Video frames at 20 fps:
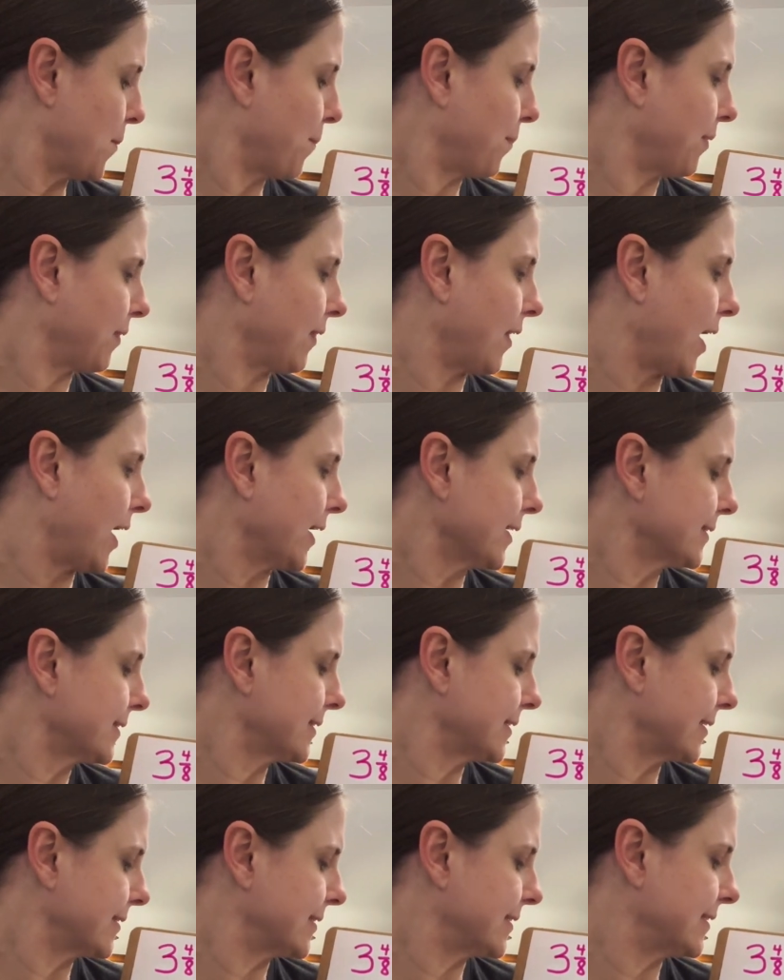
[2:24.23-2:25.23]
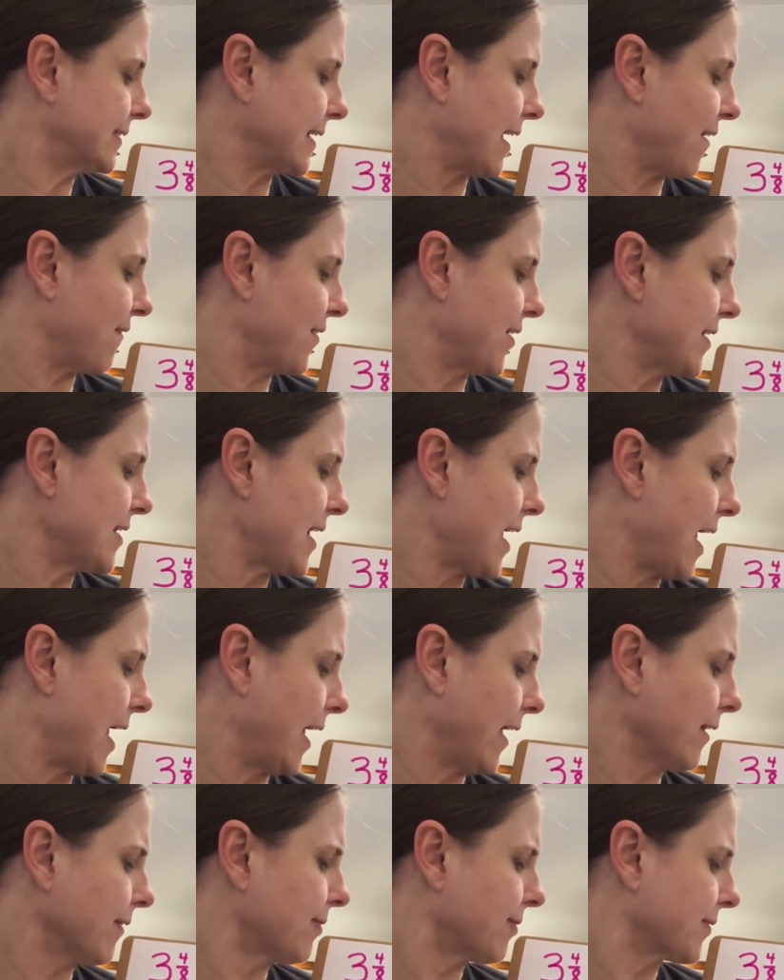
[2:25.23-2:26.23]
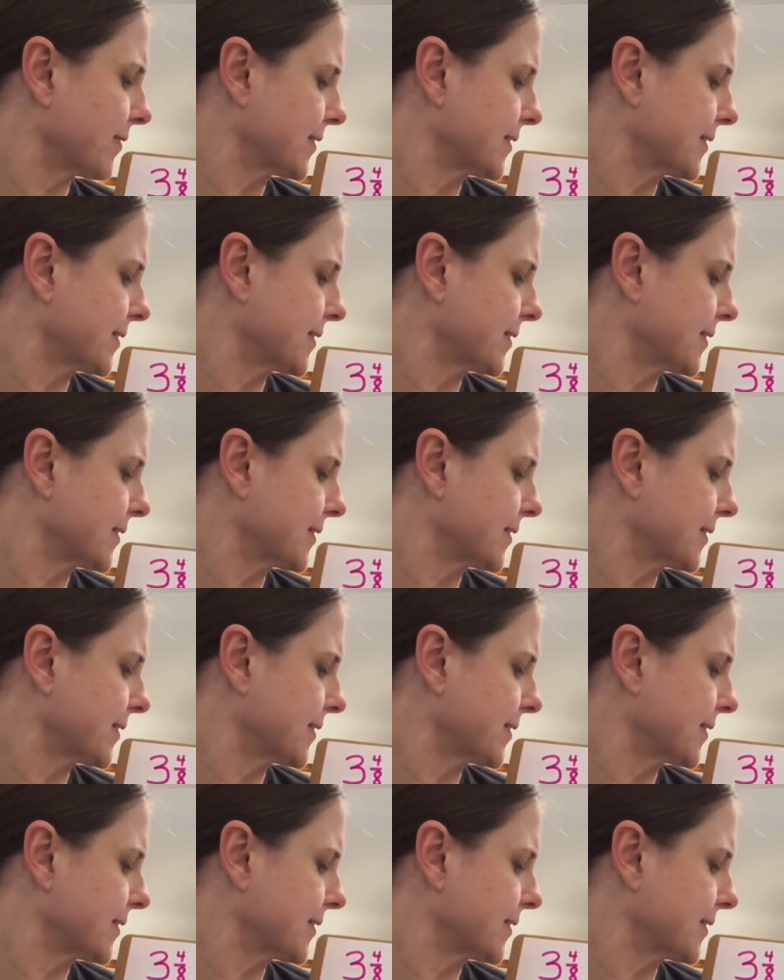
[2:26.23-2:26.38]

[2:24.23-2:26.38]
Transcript: plus 7/8.